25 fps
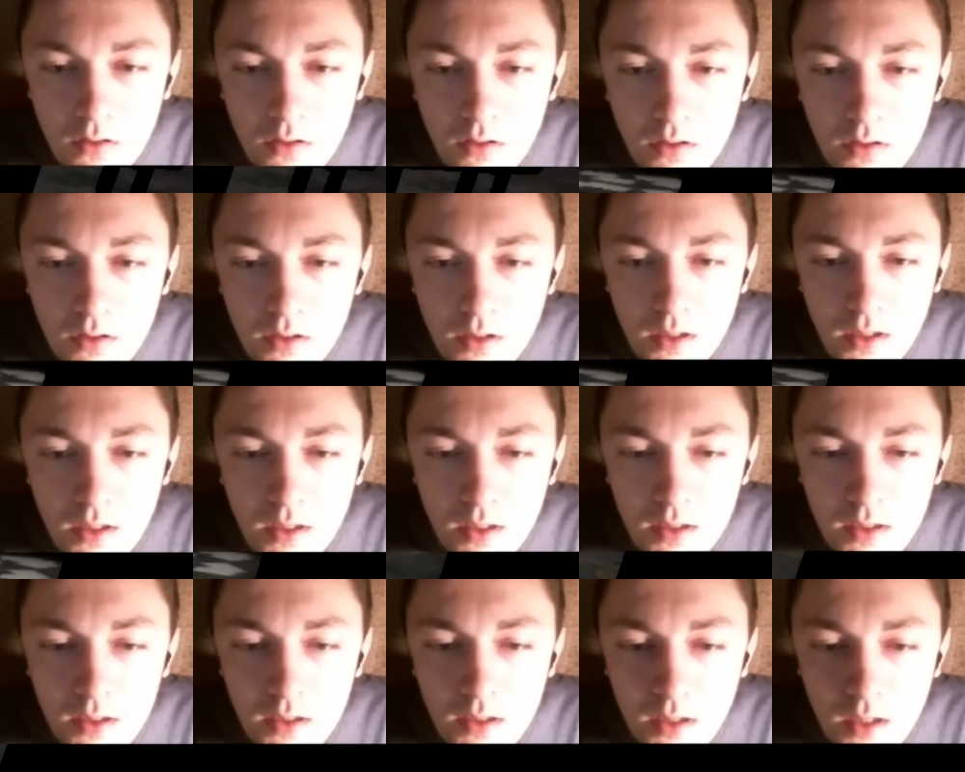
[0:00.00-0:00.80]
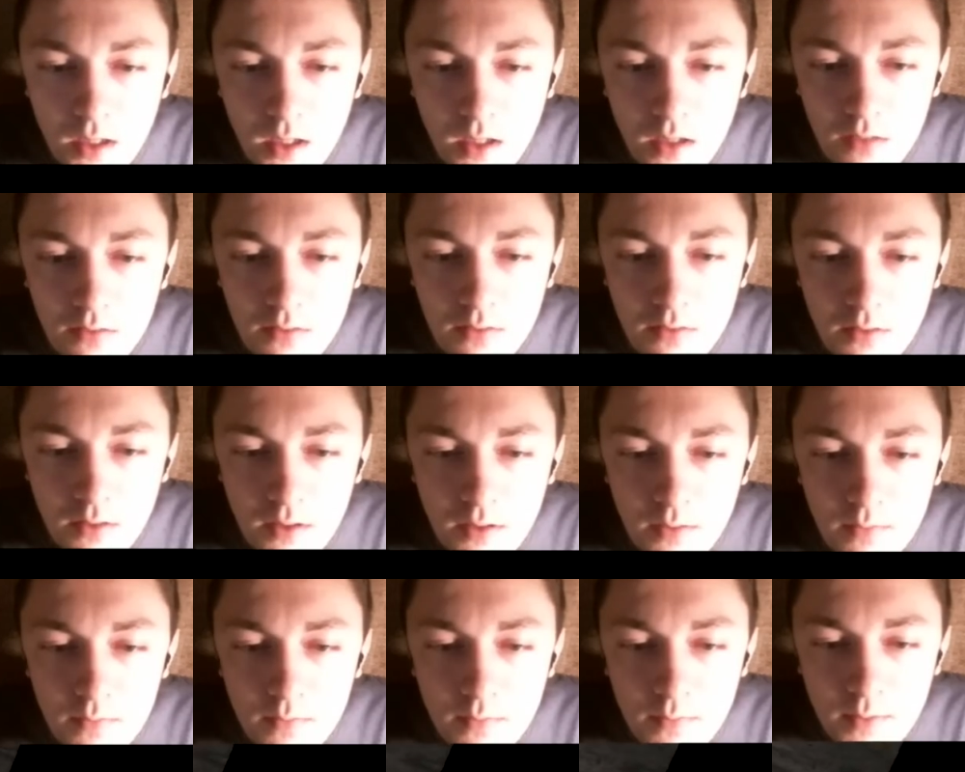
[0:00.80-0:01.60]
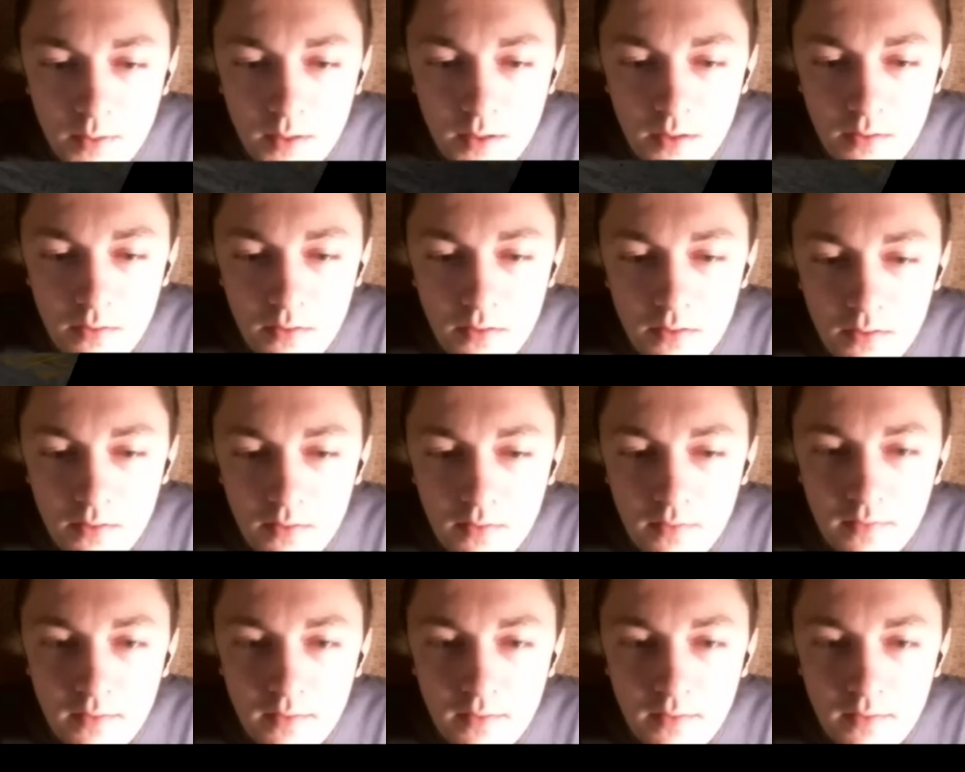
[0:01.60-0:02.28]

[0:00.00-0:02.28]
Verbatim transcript: Okay, I need holograms apparently. Let's